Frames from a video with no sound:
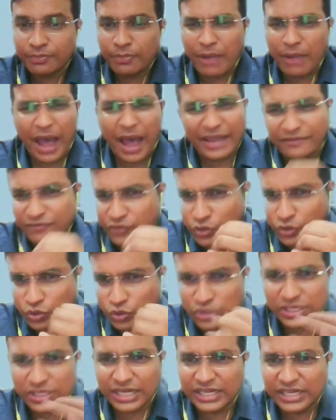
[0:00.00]
I've
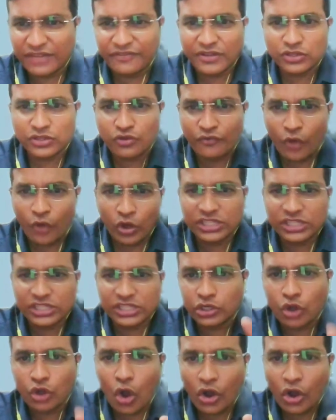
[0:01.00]
used the defense of honest
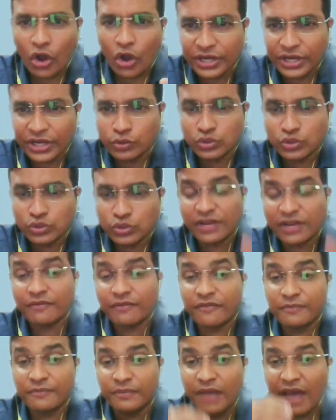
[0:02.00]
and concurrent use,
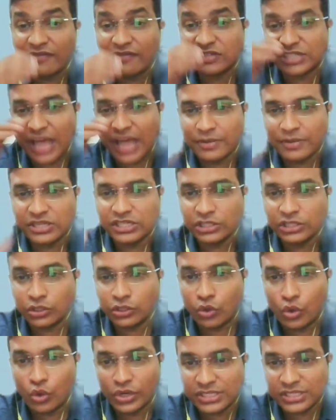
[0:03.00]
and I've established, and the
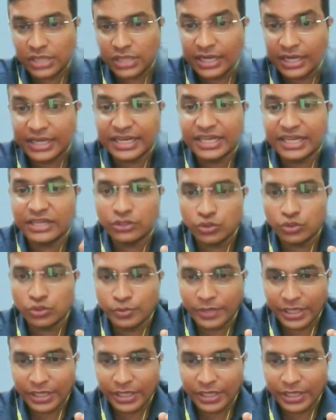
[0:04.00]
court is agreeing to me.